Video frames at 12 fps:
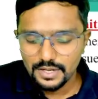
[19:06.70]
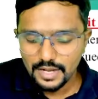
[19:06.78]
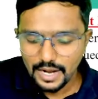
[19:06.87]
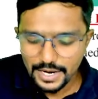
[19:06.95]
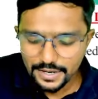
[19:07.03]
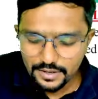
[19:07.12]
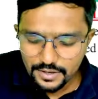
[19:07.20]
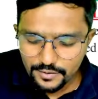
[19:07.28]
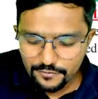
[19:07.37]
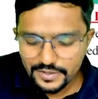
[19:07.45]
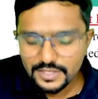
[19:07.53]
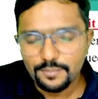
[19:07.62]
And
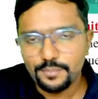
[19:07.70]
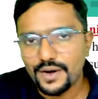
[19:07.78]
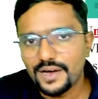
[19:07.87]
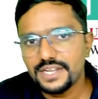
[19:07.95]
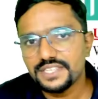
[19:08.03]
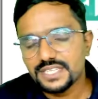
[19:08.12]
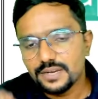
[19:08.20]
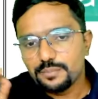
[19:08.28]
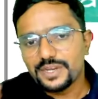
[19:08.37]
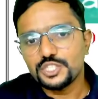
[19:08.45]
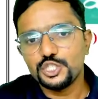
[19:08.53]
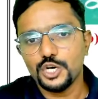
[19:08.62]
when the policy
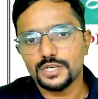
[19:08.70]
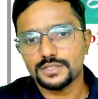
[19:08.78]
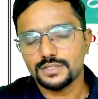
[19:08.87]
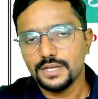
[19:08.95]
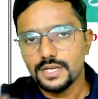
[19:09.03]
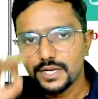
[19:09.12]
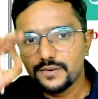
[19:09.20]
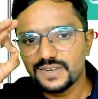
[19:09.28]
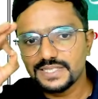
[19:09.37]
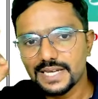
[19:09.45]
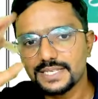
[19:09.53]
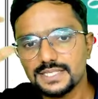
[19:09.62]
matures, if it
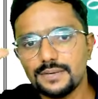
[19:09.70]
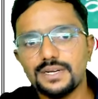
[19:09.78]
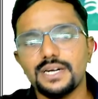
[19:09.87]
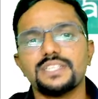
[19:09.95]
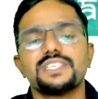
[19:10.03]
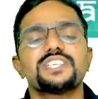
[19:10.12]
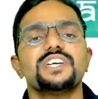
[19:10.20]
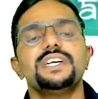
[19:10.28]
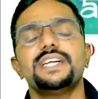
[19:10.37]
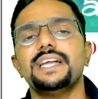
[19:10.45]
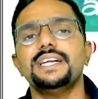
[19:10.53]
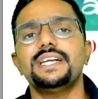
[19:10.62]
is exempt under section
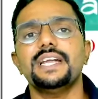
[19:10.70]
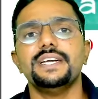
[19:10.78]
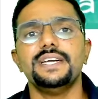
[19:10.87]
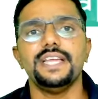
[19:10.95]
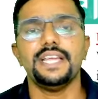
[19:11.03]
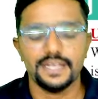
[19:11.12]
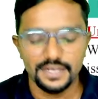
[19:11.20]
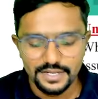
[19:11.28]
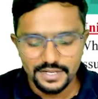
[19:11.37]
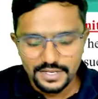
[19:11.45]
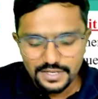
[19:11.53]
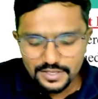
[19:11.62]
1010D,
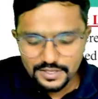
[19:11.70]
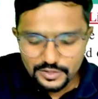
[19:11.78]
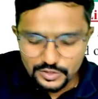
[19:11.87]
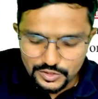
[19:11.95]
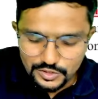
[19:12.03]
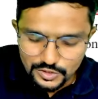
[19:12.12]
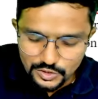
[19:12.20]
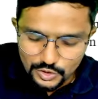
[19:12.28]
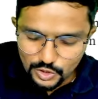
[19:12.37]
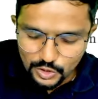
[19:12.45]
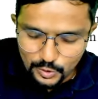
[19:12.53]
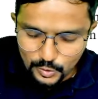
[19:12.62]

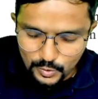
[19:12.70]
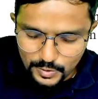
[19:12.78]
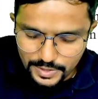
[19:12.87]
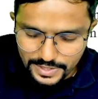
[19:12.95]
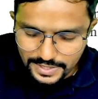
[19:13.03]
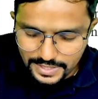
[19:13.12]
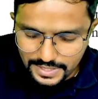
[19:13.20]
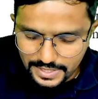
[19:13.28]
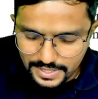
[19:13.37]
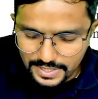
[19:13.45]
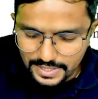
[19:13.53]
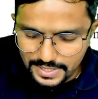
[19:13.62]
no
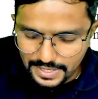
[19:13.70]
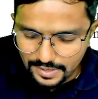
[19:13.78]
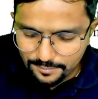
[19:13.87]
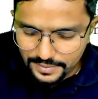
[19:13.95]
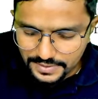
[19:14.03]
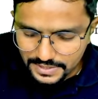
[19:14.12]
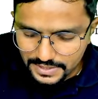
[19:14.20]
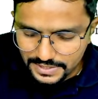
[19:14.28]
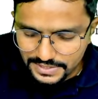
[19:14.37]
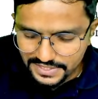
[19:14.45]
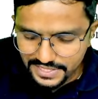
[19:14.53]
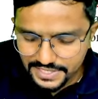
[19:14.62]
capital
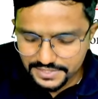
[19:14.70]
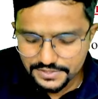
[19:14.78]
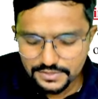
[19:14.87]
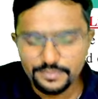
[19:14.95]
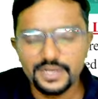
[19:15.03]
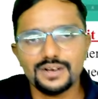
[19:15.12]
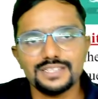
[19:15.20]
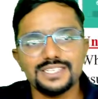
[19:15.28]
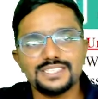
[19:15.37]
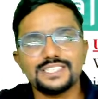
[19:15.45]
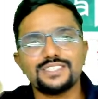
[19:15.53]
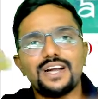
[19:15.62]
gains because
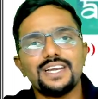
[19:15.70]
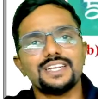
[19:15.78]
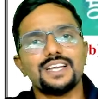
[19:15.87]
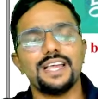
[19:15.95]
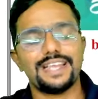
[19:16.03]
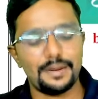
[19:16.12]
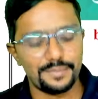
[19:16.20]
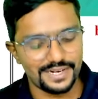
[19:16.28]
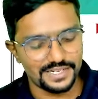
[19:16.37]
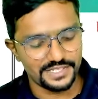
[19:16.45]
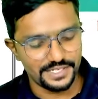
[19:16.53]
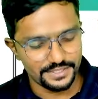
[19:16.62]
it is not at all a capital
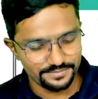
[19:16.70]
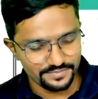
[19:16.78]
asset.